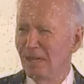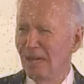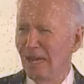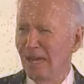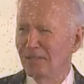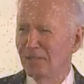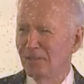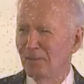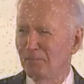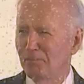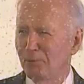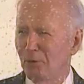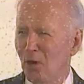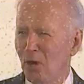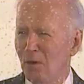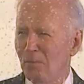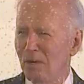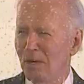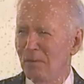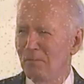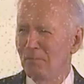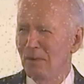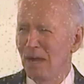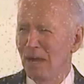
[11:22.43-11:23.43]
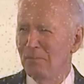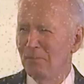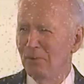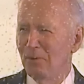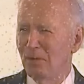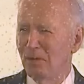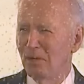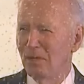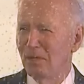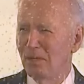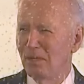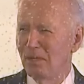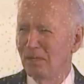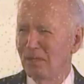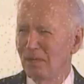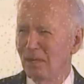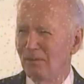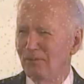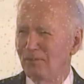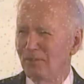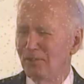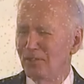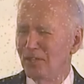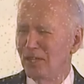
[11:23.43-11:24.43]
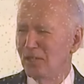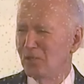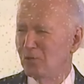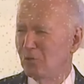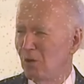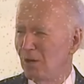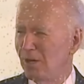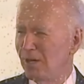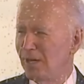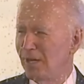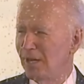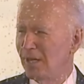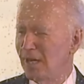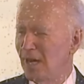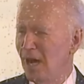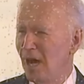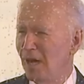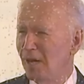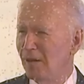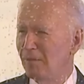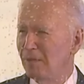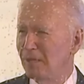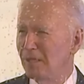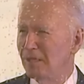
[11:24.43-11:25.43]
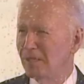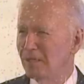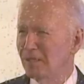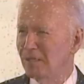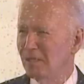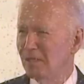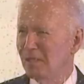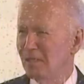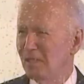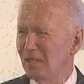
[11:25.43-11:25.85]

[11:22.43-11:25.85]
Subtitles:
as a permanent member of the G20 economies.